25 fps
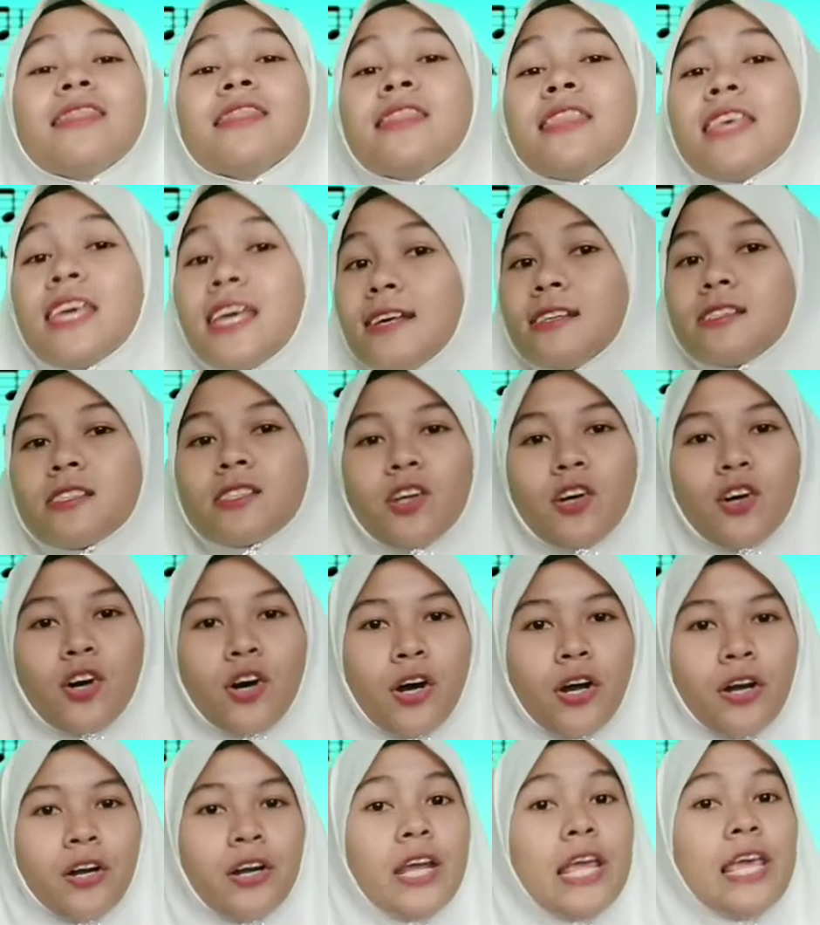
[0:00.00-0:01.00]
these
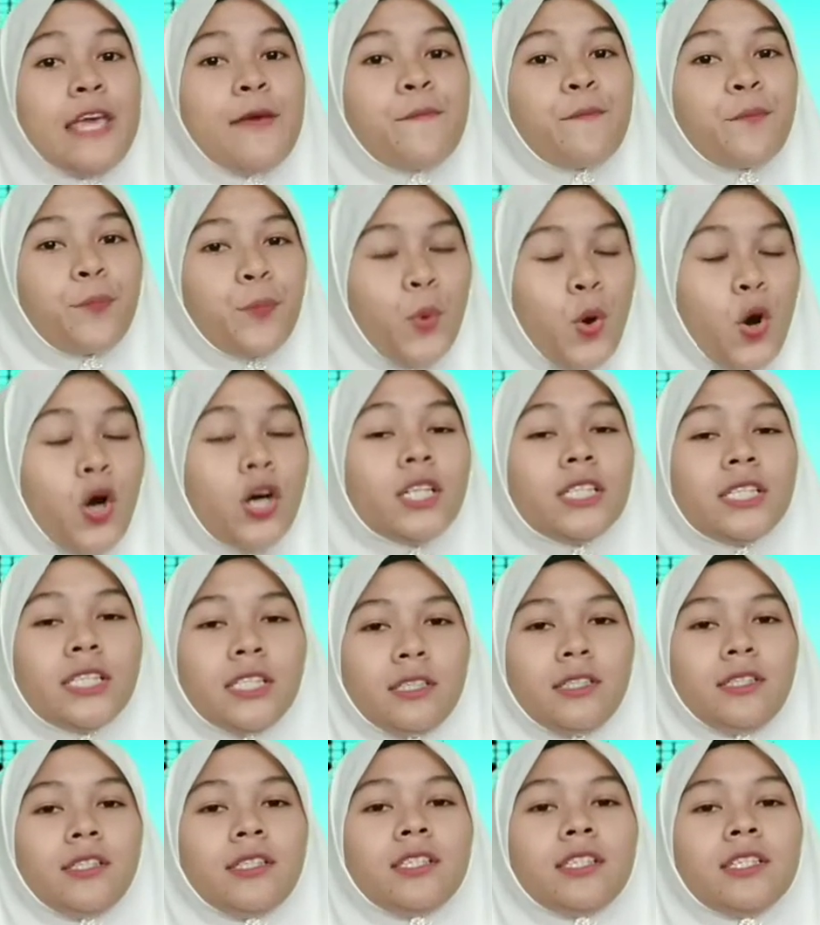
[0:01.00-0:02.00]
are
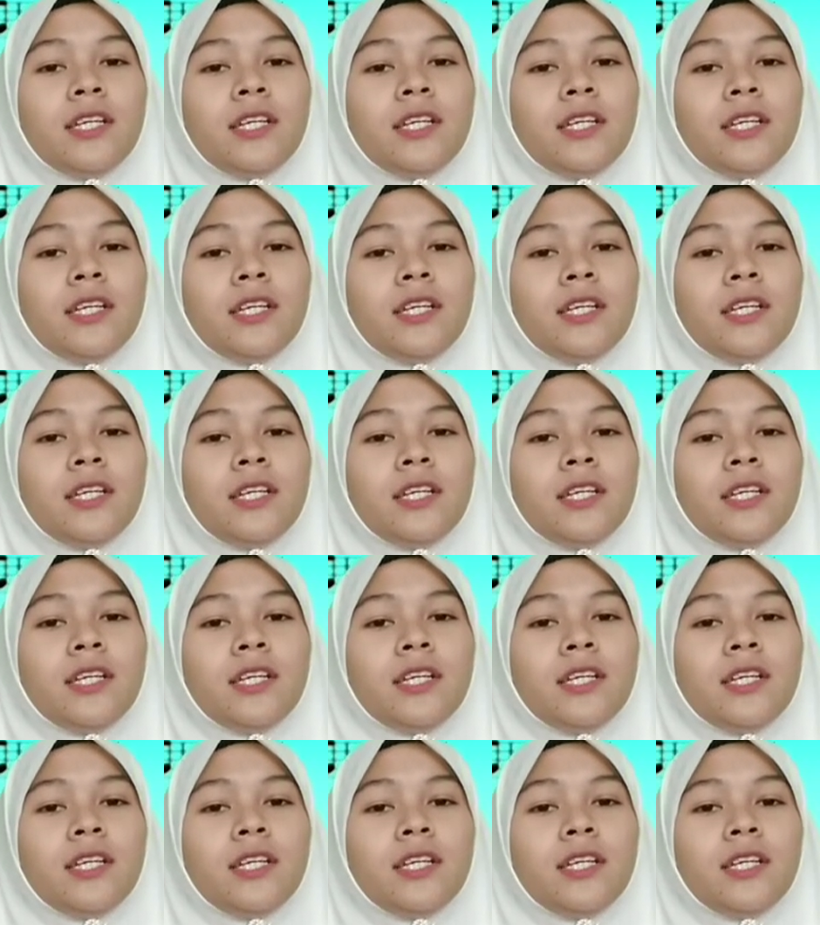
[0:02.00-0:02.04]
important